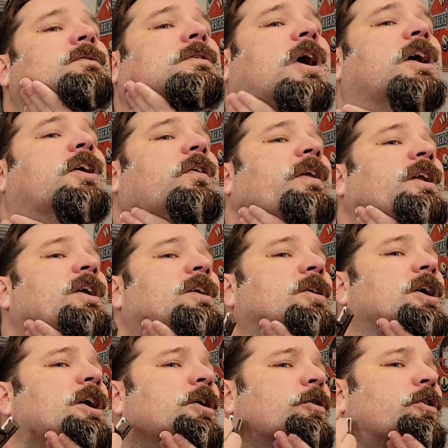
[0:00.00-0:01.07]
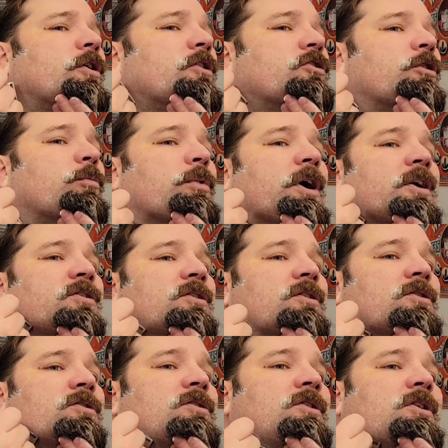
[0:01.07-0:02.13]
I know they did increase their
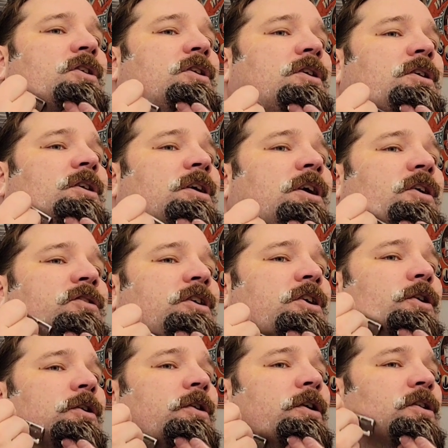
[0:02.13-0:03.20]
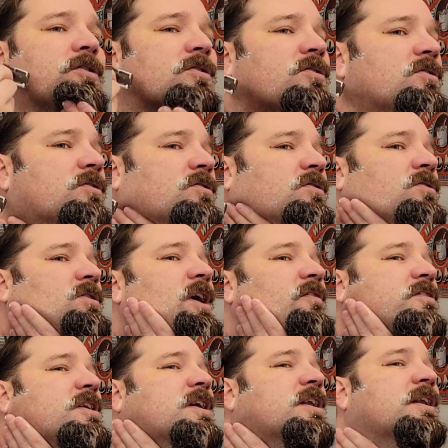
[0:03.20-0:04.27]
prices. Like I was saying earlier, it's
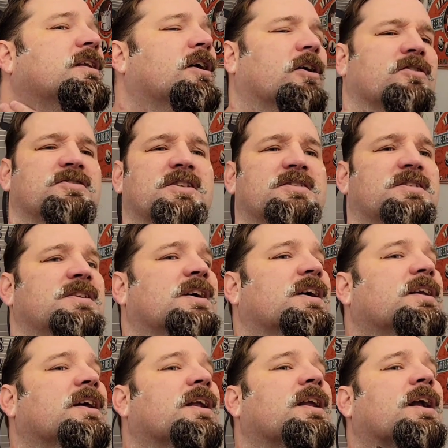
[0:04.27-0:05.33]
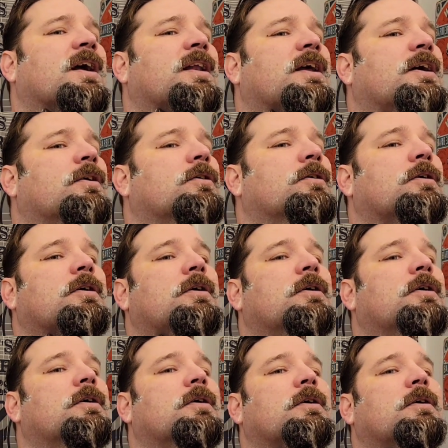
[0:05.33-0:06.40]
$69.99 now.
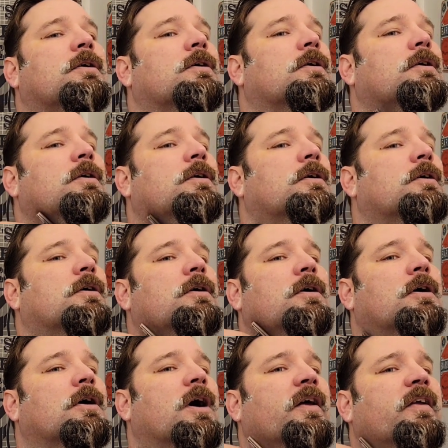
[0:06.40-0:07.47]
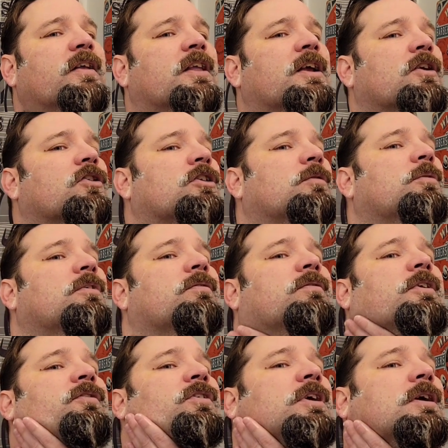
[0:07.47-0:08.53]
I think they used to be
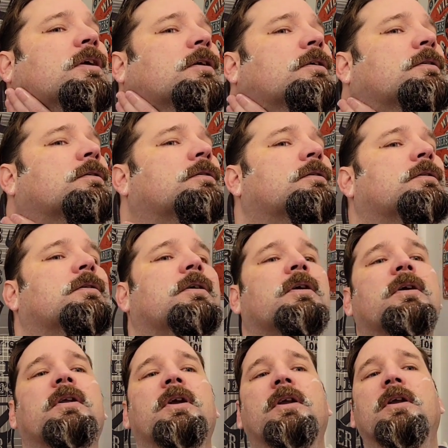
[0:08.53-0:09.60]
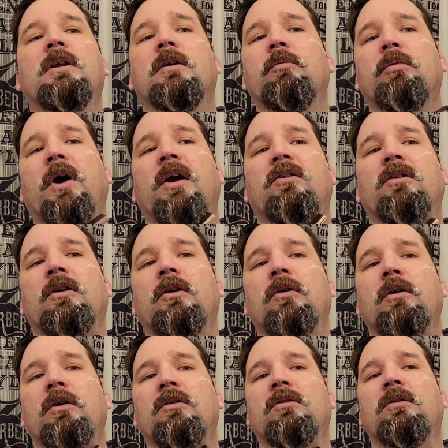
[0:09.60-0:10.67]
$50. And they did a price
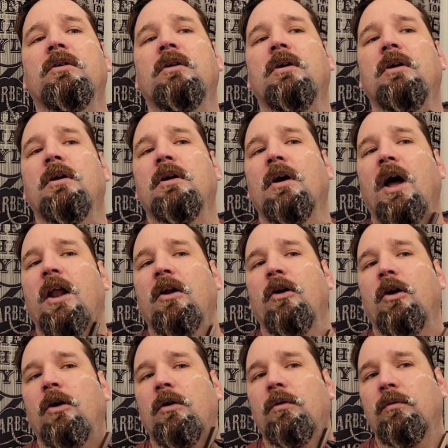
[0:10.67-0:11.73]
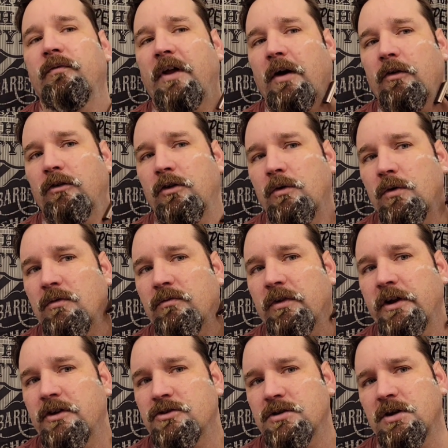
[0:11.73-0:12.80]
increase. I don't know if that was due to
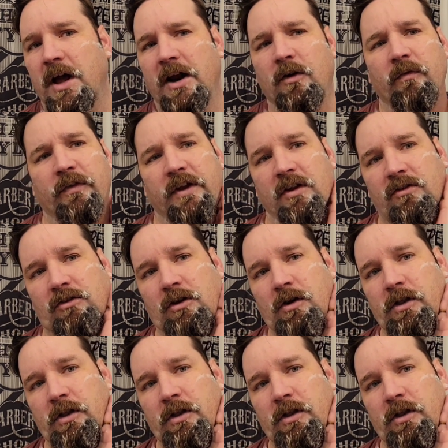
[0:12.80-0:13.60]
inflation. I don't think so.